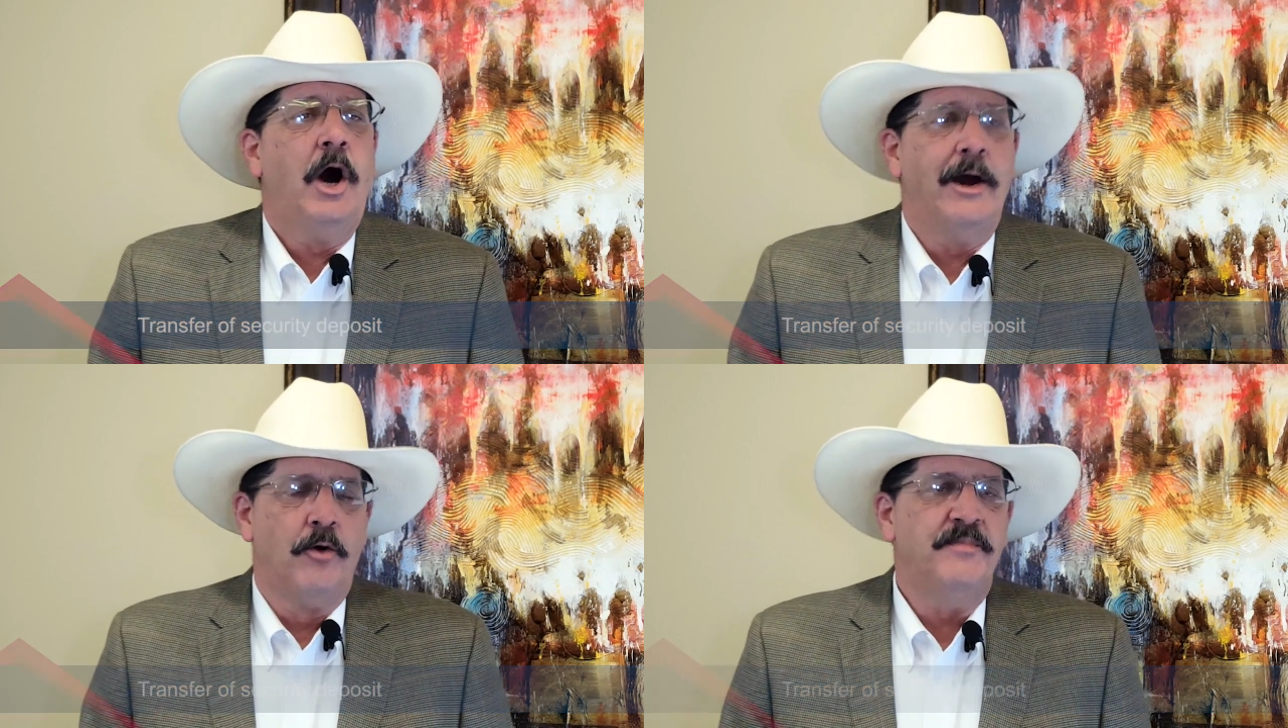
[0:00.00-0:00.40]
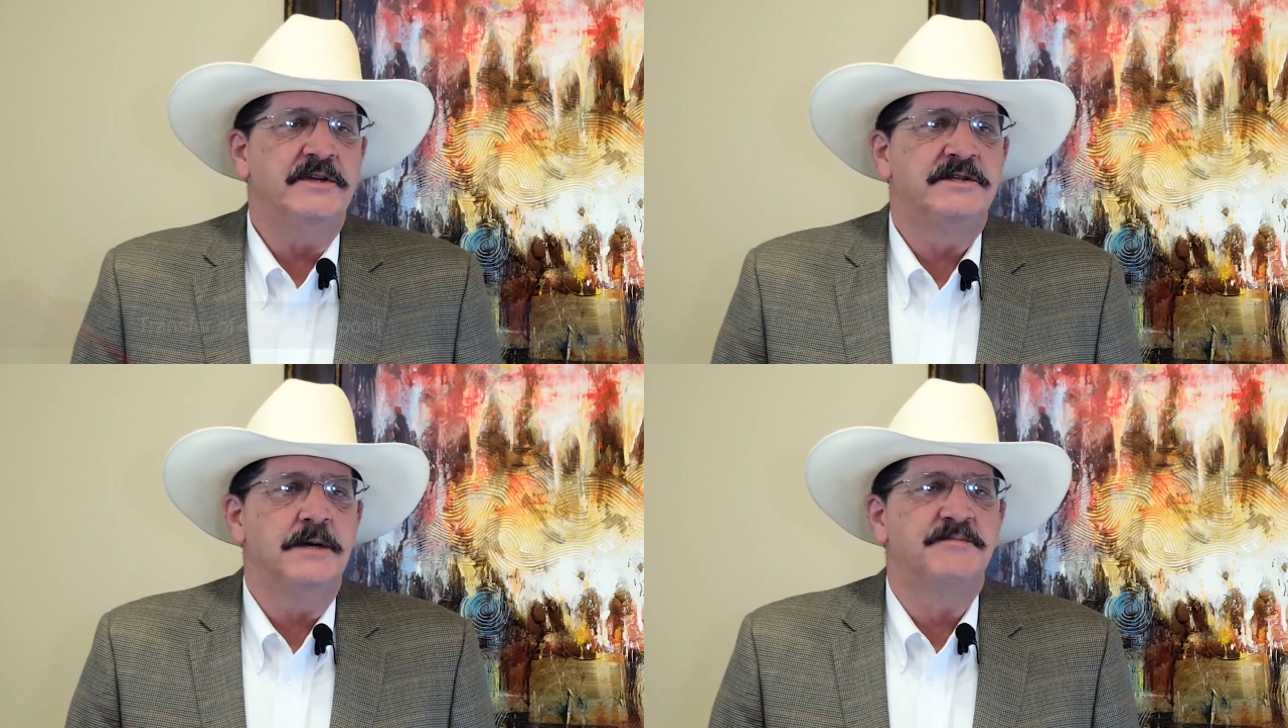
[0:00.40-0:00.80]
I hope
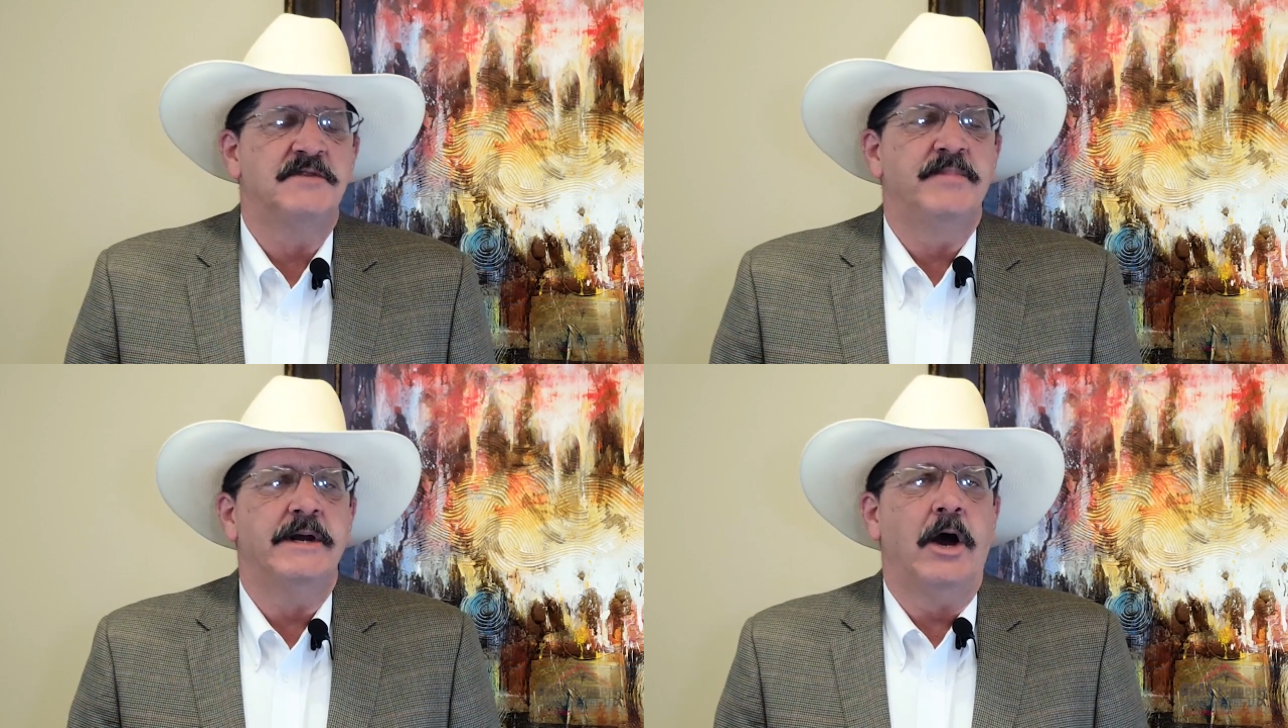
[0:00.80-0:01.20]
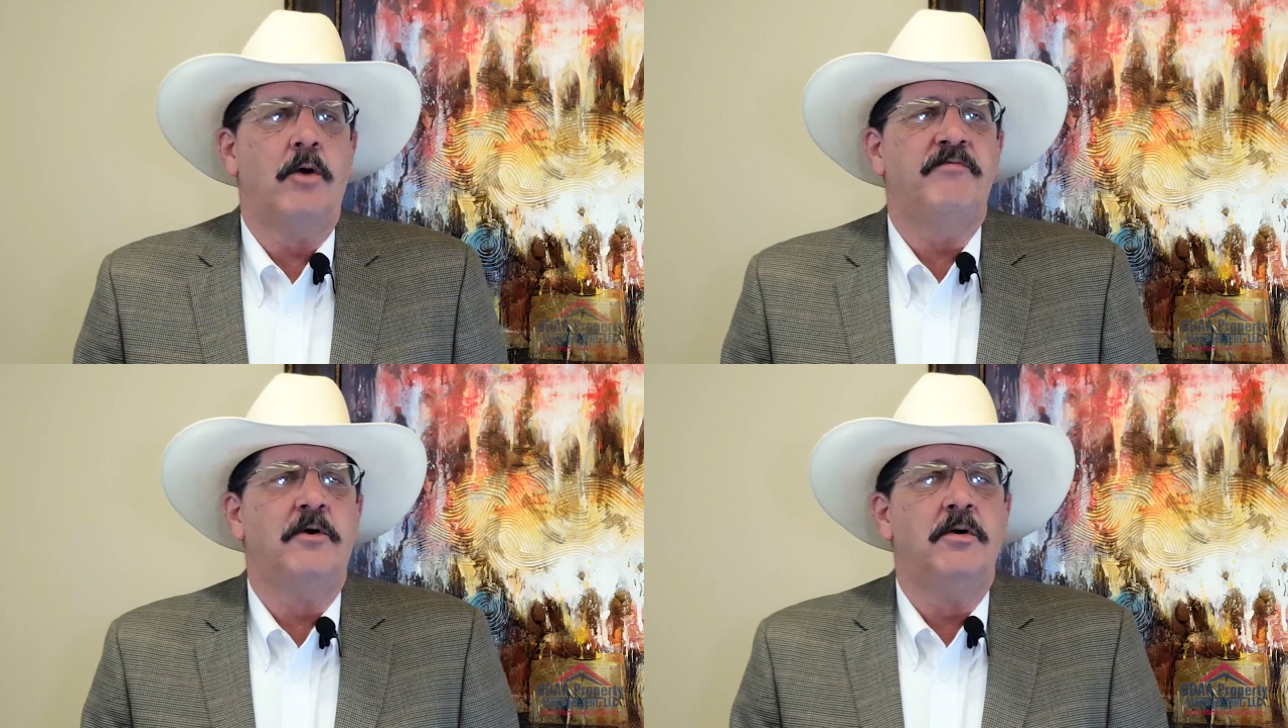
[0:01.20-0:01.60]
these tips have been
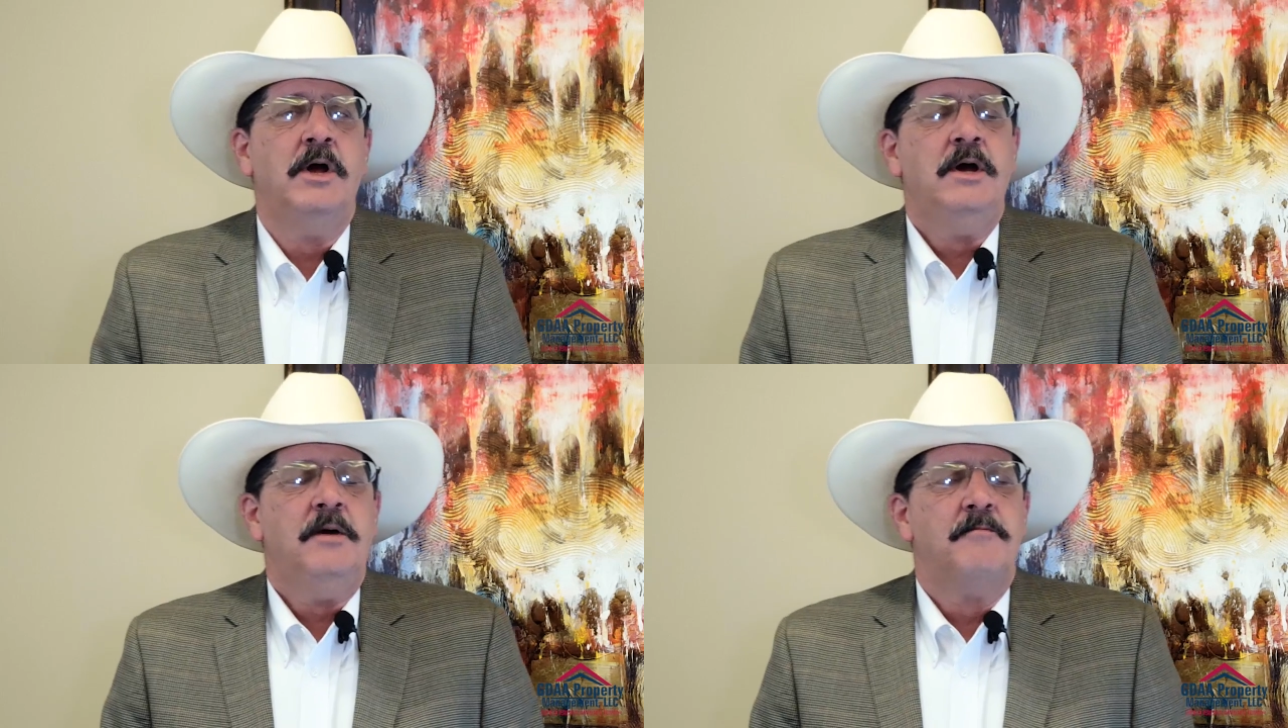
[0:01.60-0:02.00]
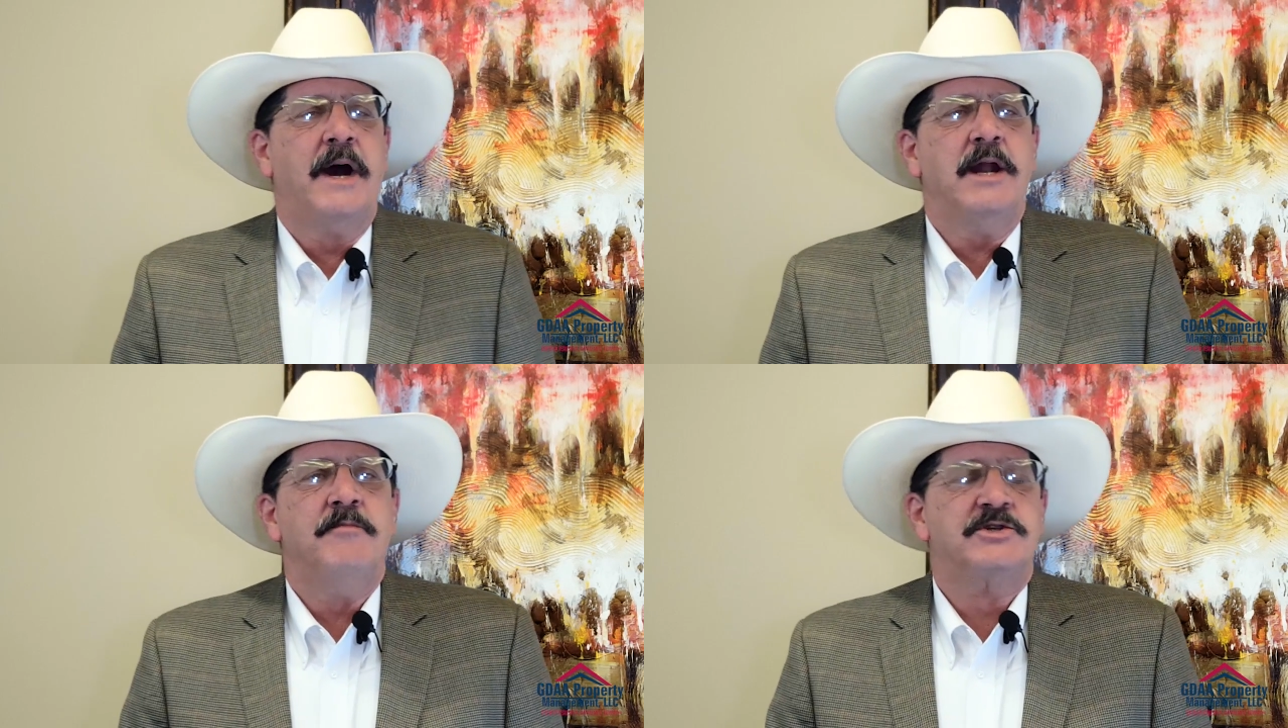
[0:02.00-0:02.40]
helpful.
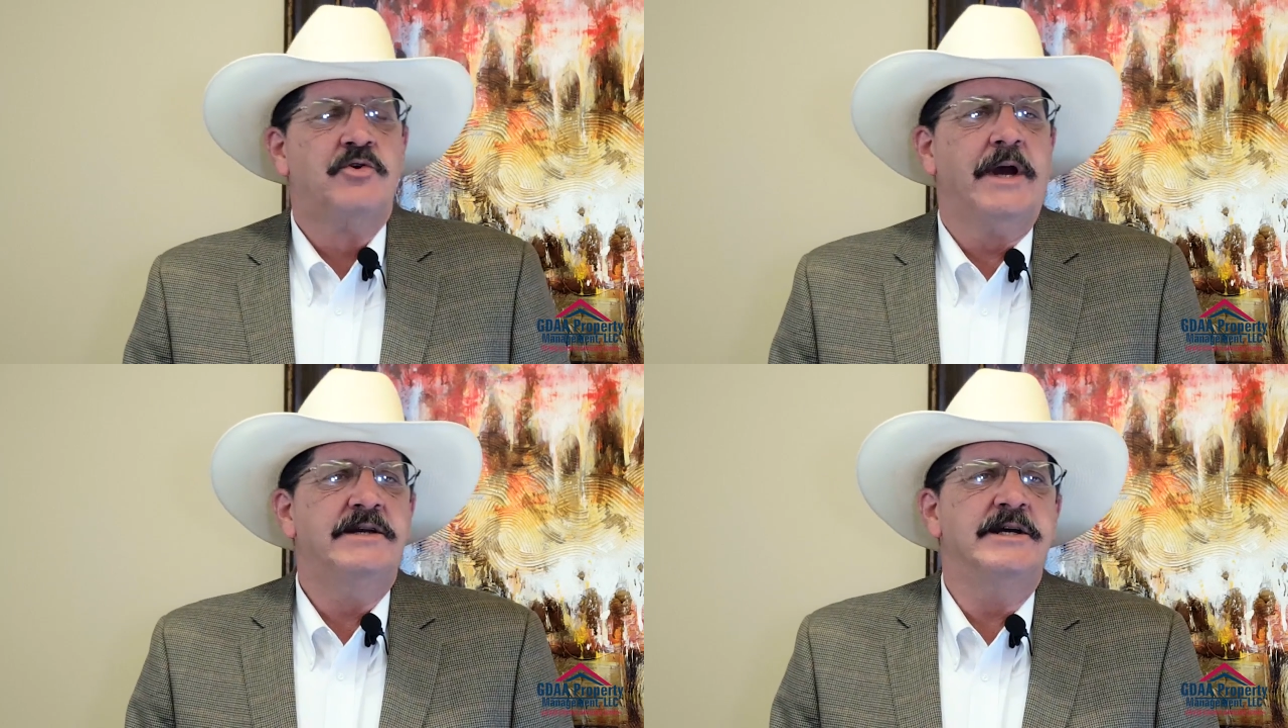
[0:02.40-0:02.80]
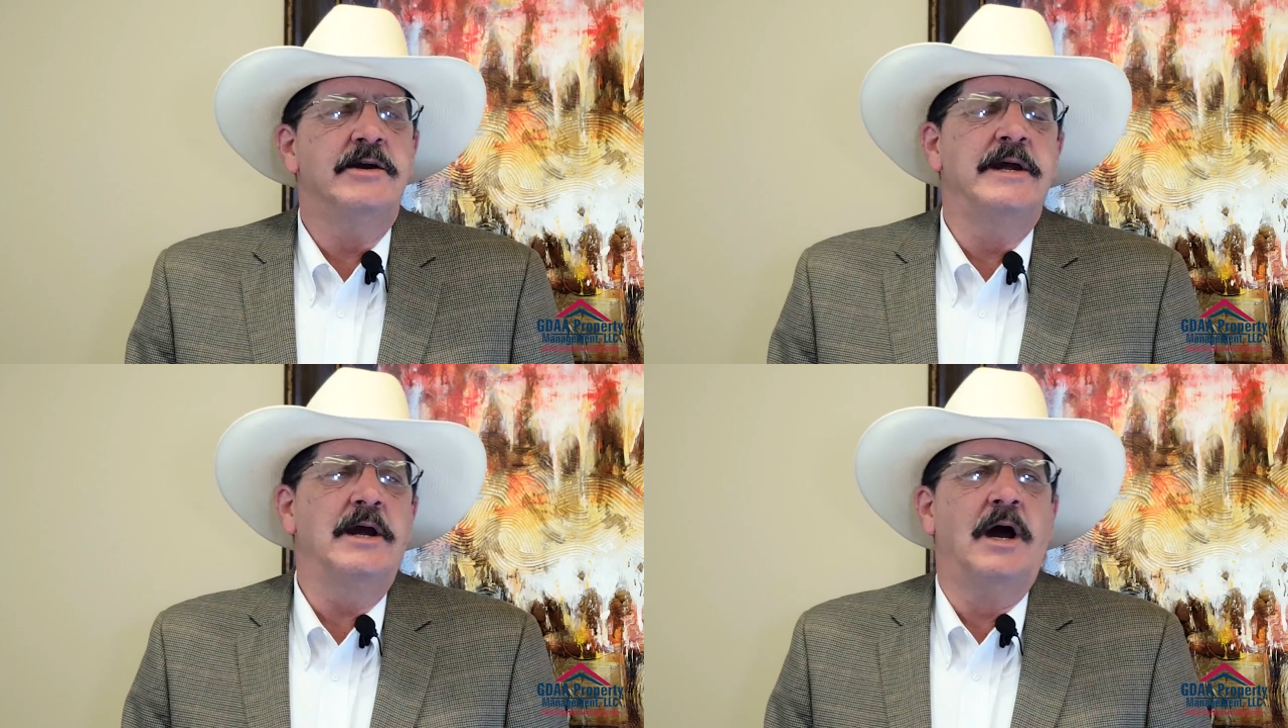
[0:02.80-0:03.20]
My name is Greg Doering.